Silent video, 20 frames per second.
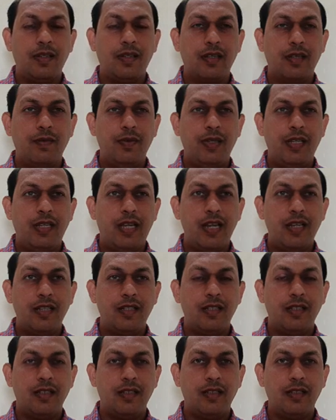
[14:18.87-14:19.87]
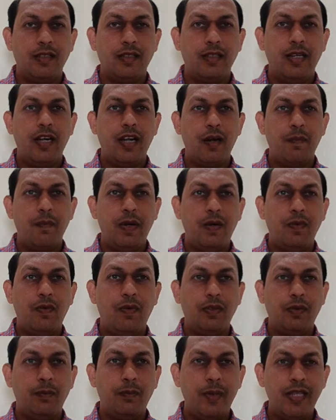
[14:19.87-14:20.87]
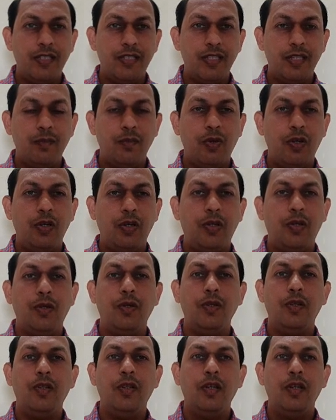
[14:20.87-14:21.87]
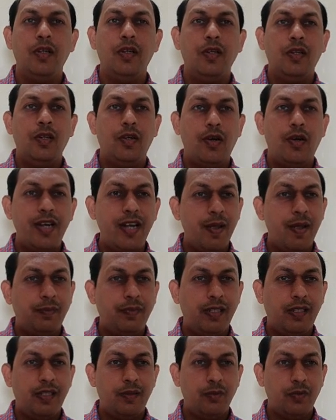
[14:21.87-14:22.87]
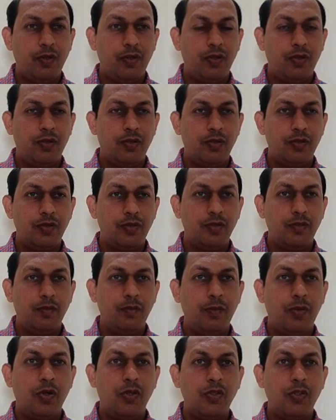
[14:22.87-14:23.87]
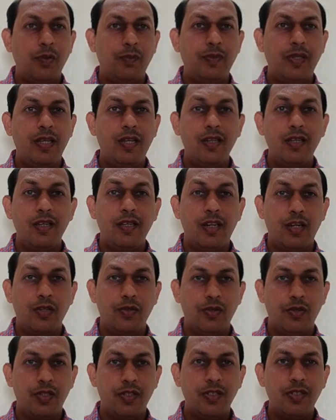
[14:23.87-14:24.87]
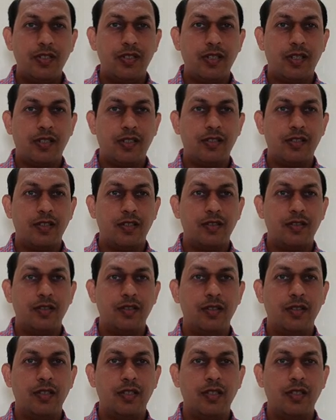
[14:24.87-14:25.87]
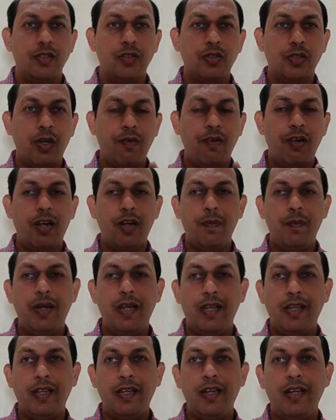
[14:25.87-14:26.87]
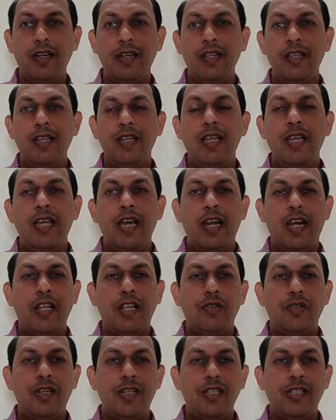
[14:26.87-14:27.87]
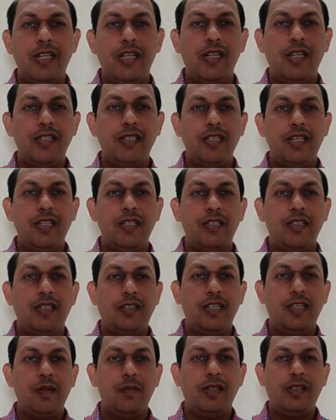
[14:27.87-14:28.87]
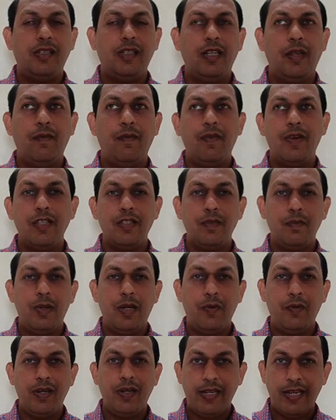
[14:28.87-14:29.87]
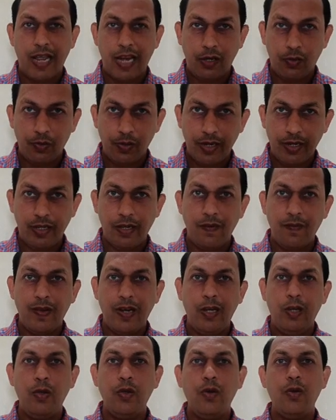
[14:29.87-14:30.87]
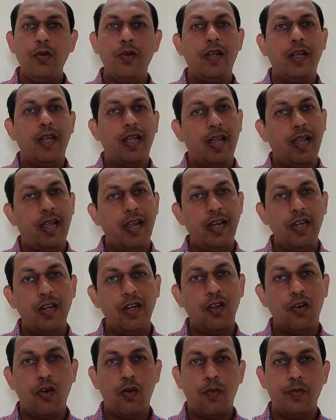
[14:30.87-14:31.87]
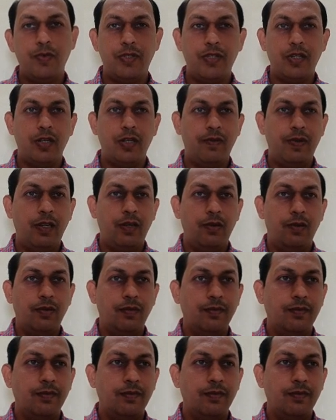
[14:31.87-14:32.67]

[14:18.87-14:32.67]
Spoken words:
we can interpret for the benzene molecule or naphthalene molecules because of their resonance structures. So I will repeat again, resonance energy is nothing but a difference between calculated value and observed value.